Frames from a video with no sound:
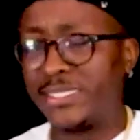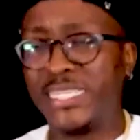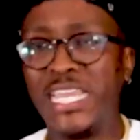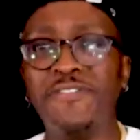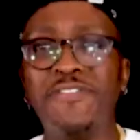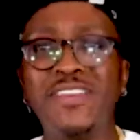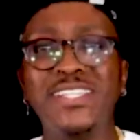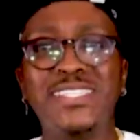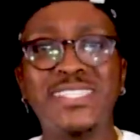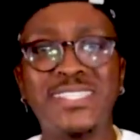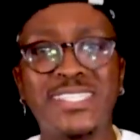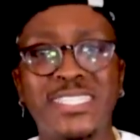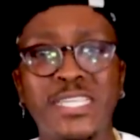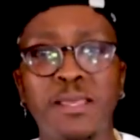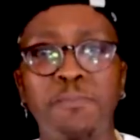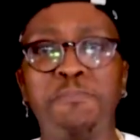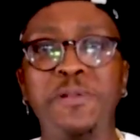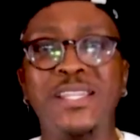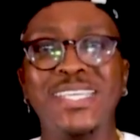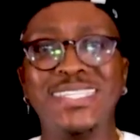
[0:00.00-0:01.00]
David
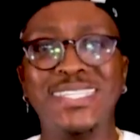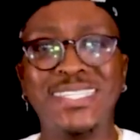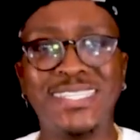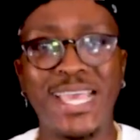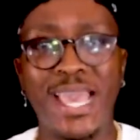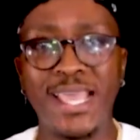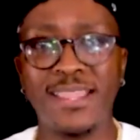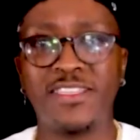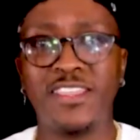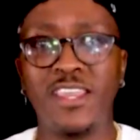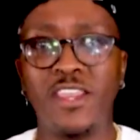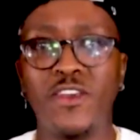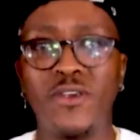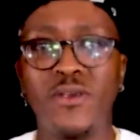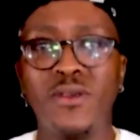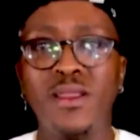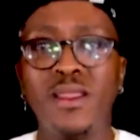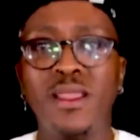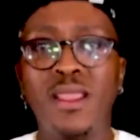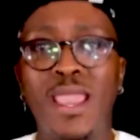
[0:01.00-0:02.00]
simply sat
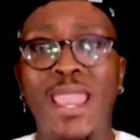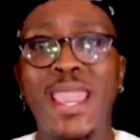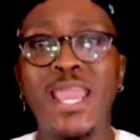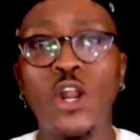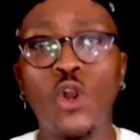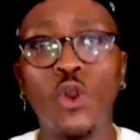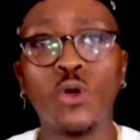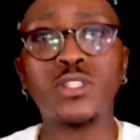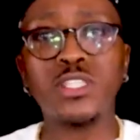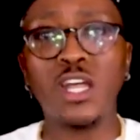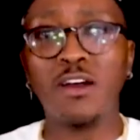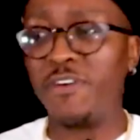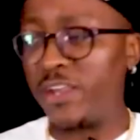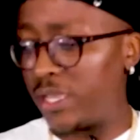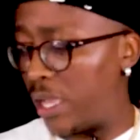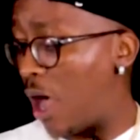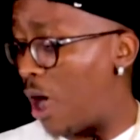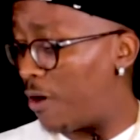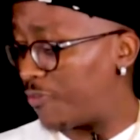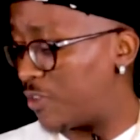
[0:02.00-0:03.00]
there and looked up
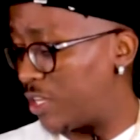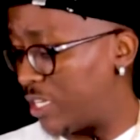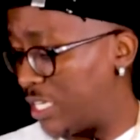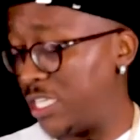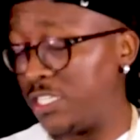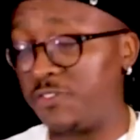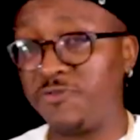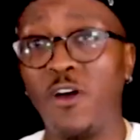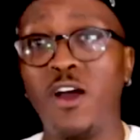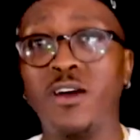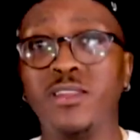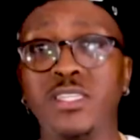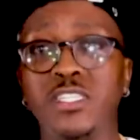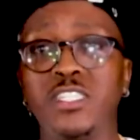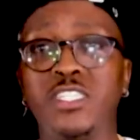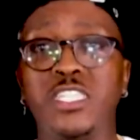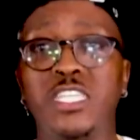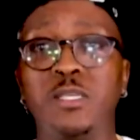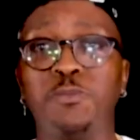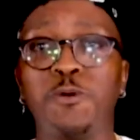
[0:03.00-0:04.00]
after his
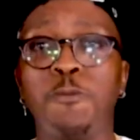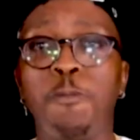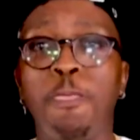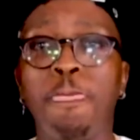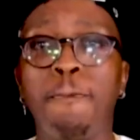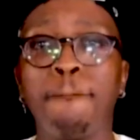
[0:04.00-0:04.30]
father's sheep.